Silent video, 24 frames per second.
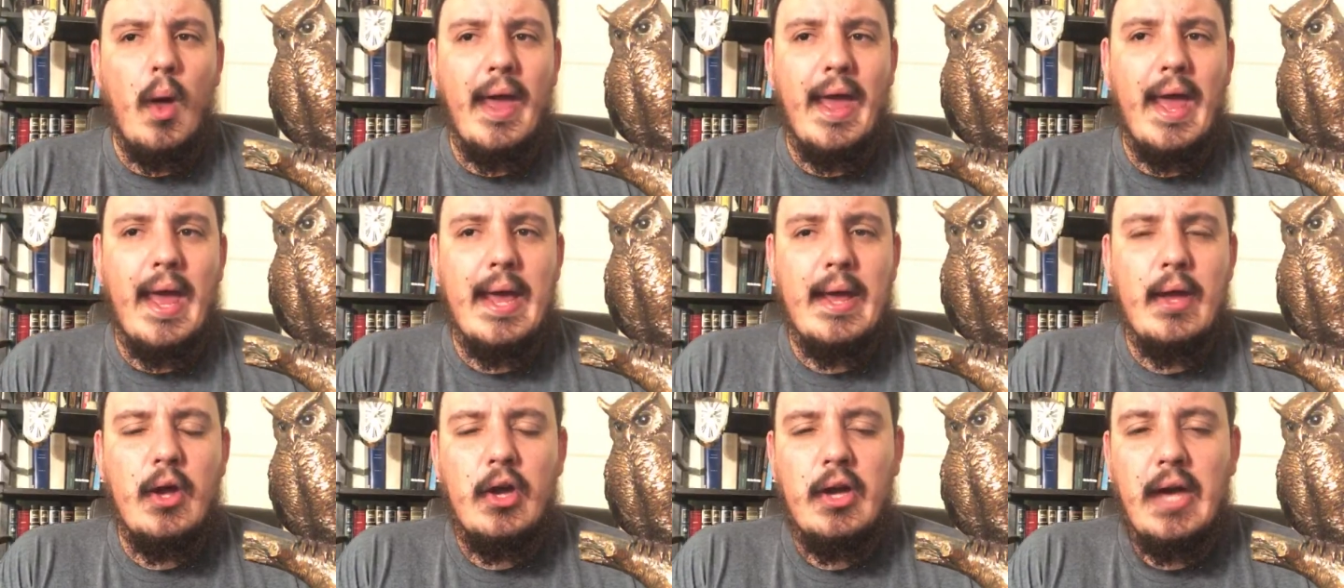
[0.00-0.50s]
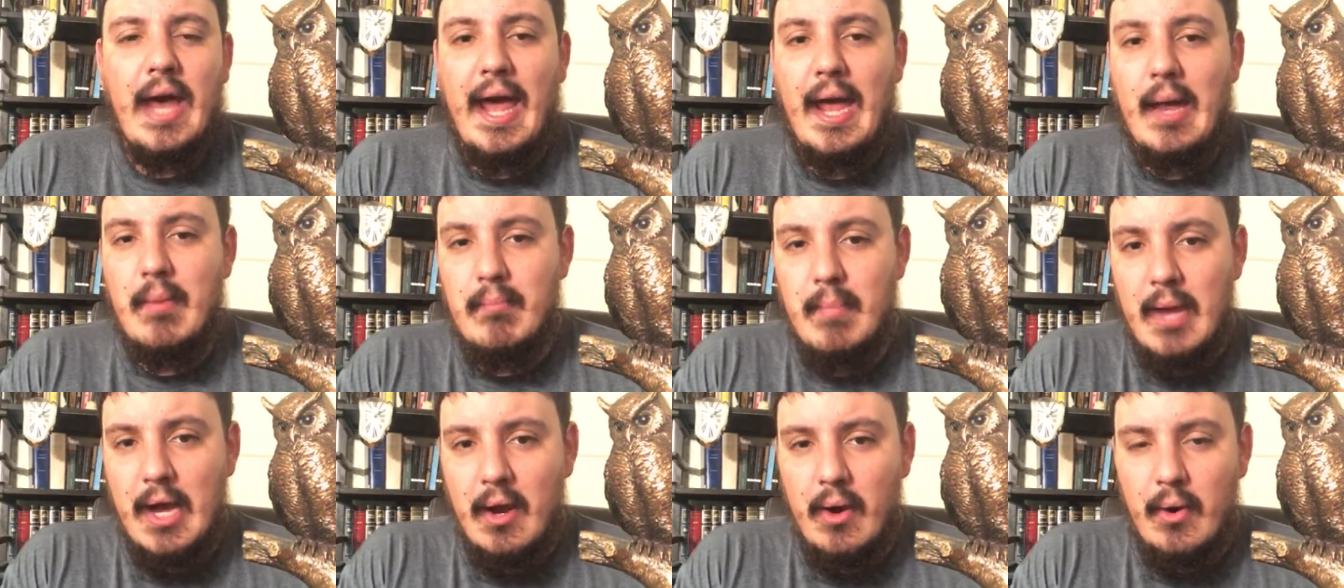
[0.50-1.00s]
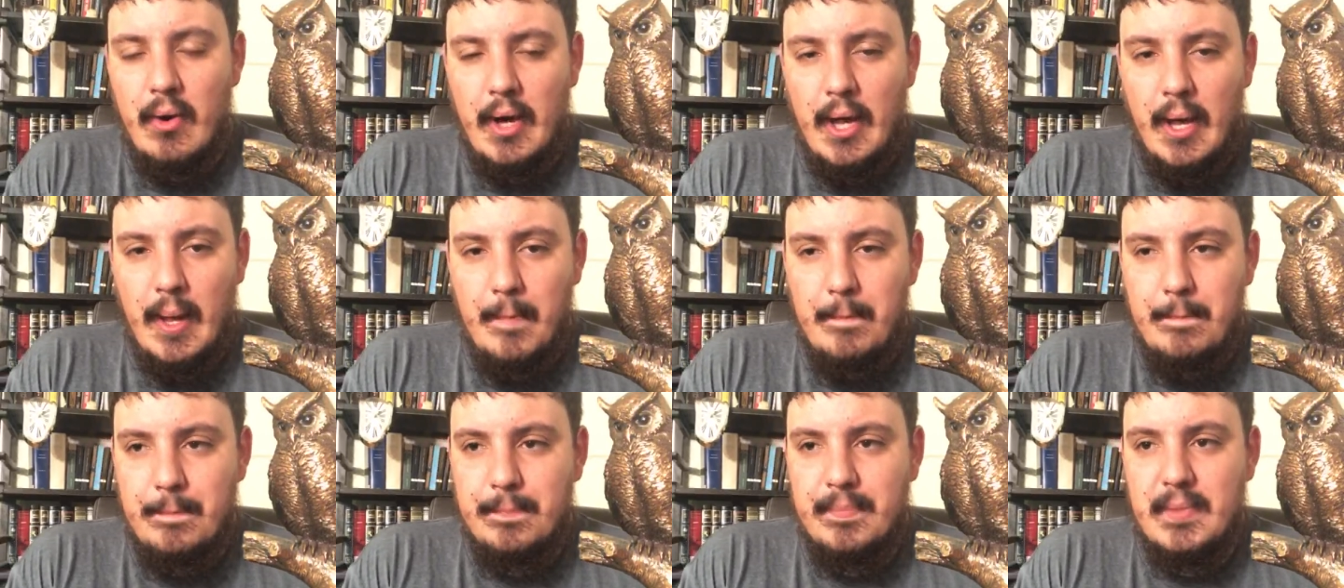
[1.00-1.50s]
a
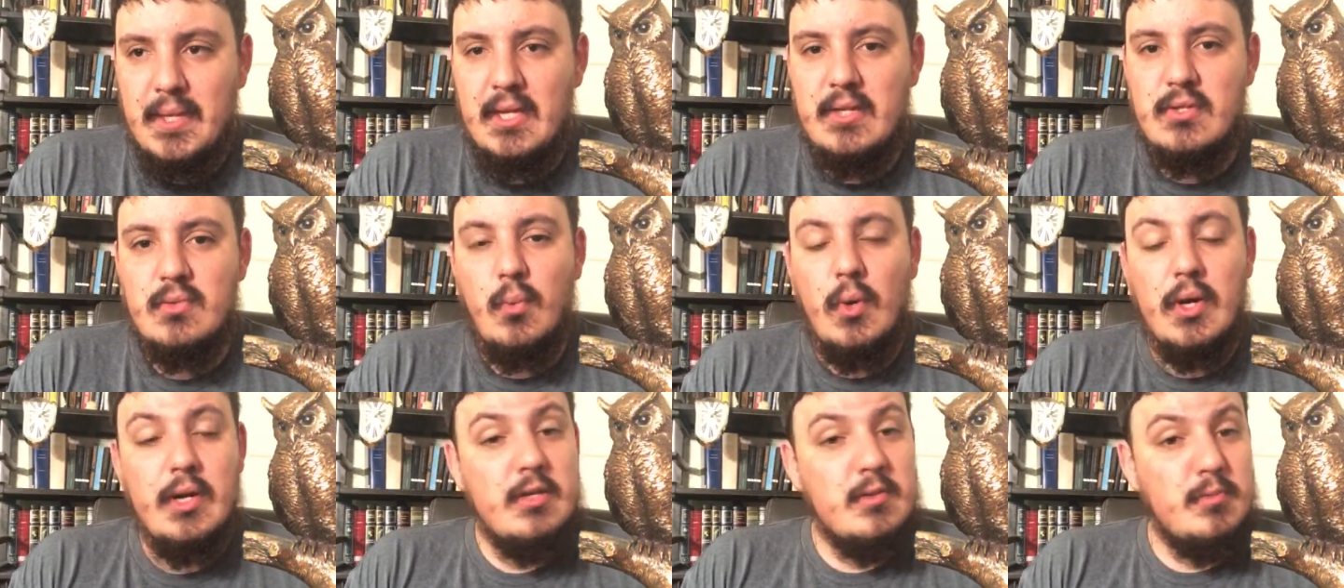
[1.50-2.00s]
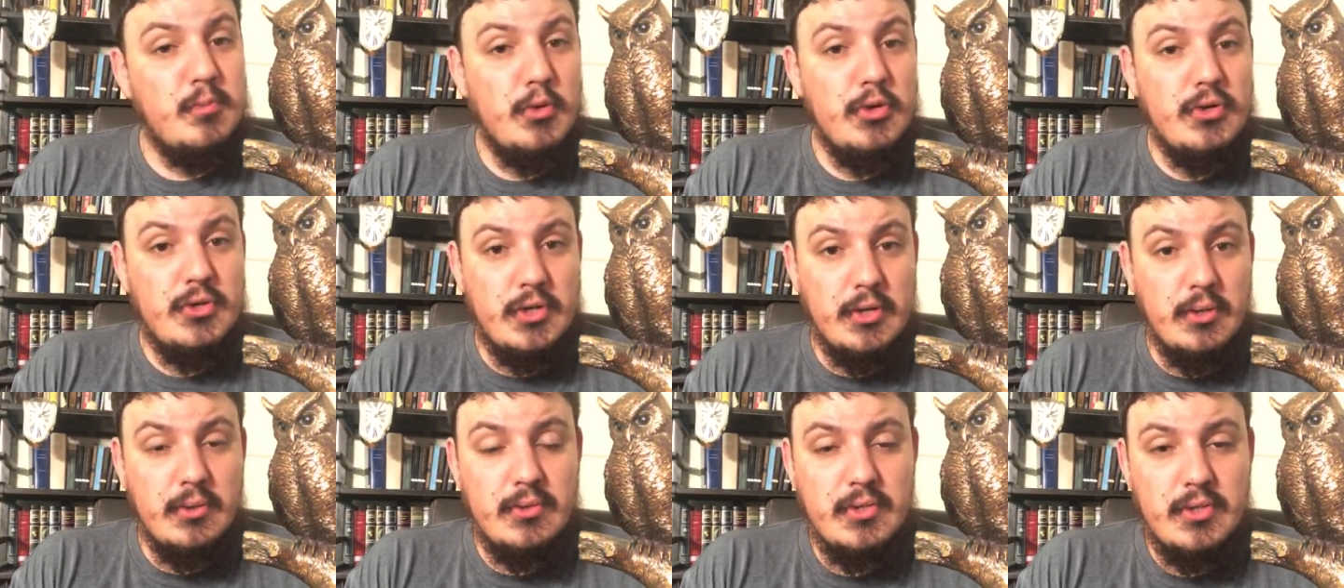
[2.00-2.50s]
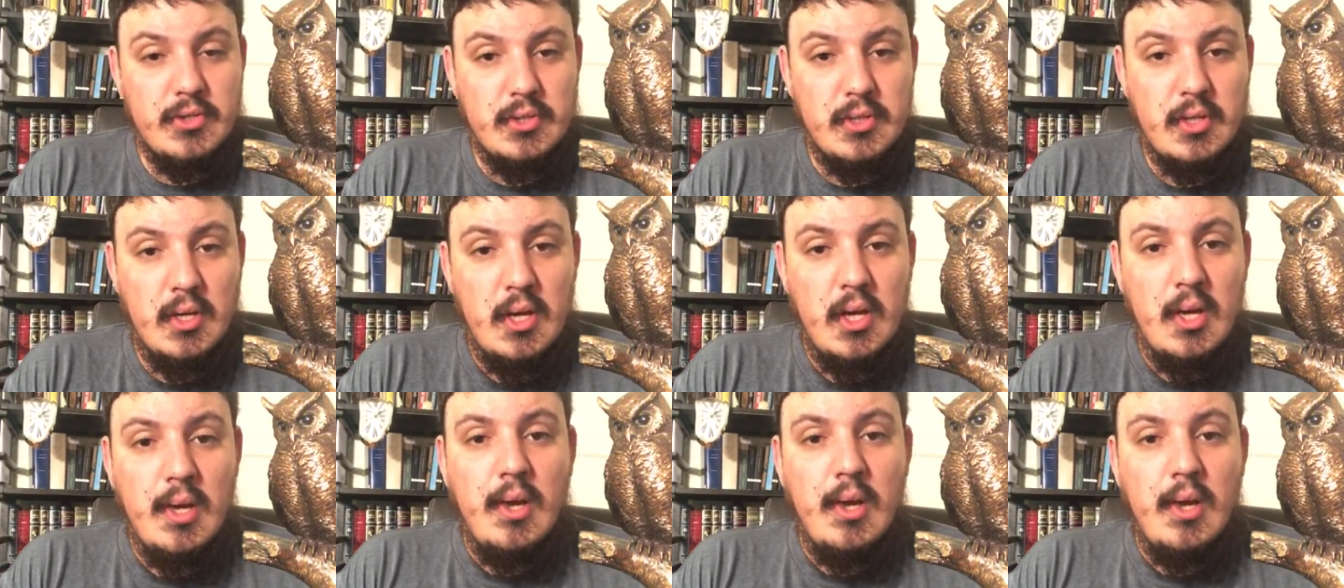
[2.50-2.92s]
chimera is what is produced